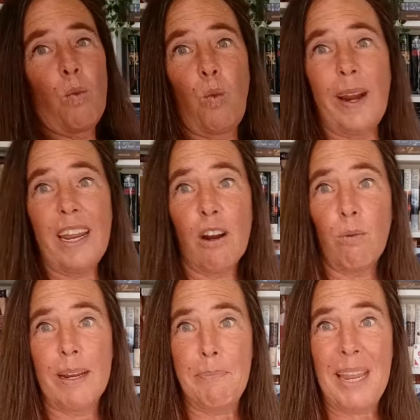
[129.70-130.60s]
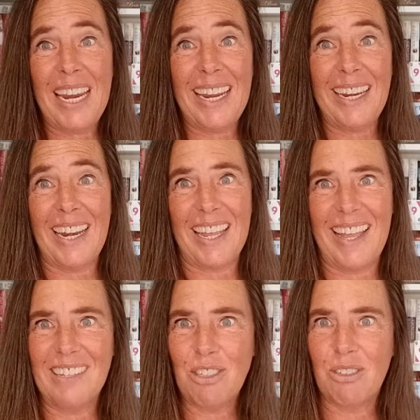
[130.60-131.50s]
we are repeating
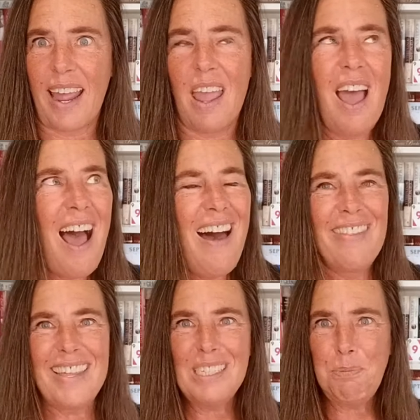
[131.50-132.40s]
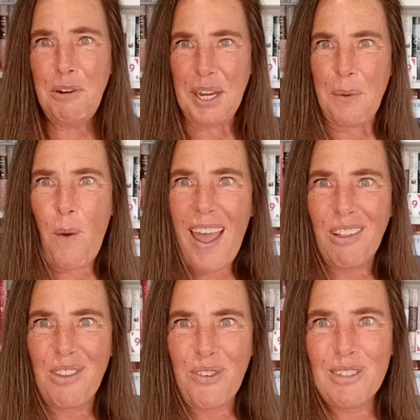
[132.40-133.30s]
yesterday. That's pretty
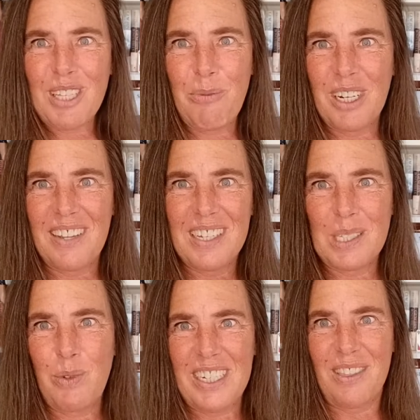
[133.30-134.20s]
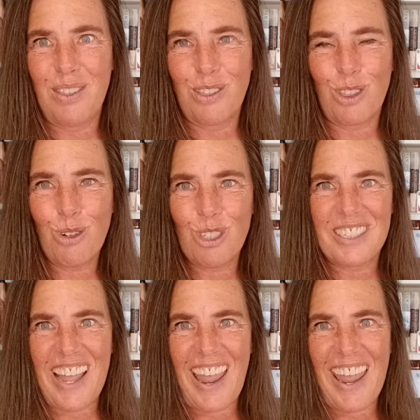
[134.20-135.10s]
wild. The first time we did this, we did
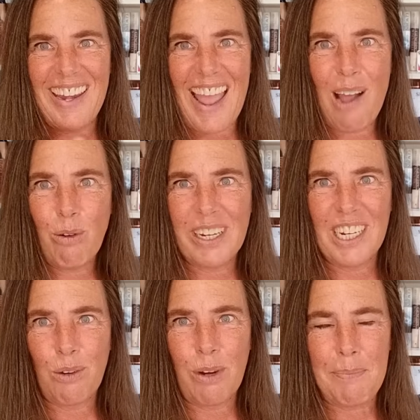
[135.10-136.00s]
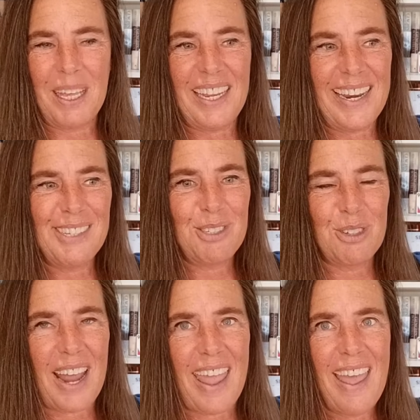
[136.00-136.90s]
Thursday, and now we're going to repeat
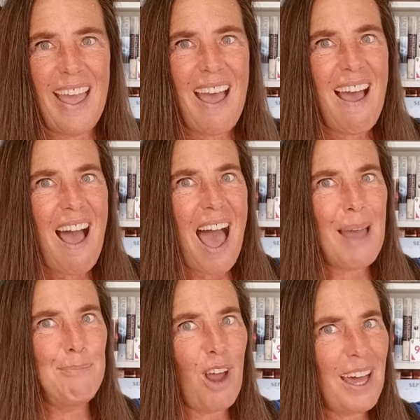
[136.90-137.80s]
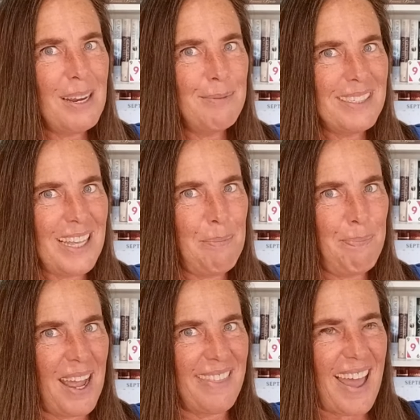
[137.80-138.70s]
yesterday. I'm not upset
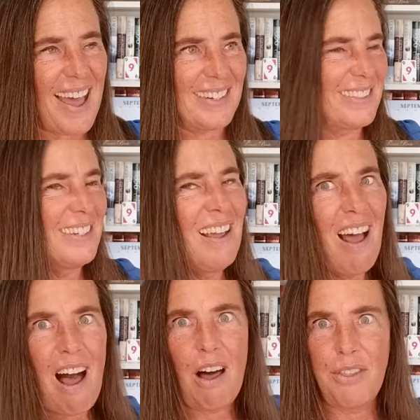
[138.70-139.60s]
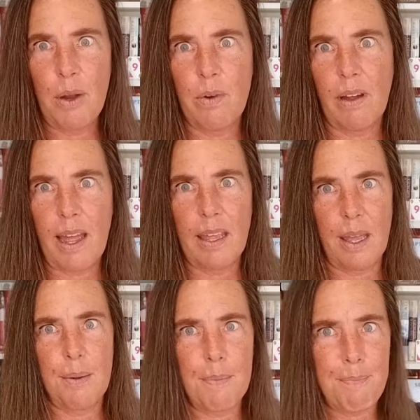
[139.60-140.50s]
by that, although
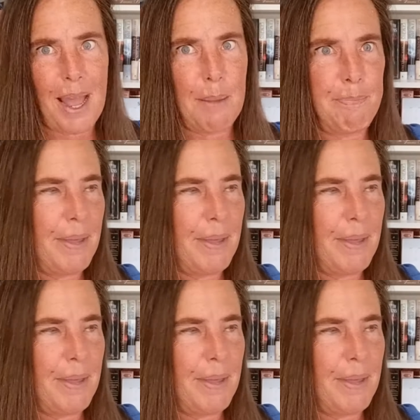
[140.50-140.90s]
it might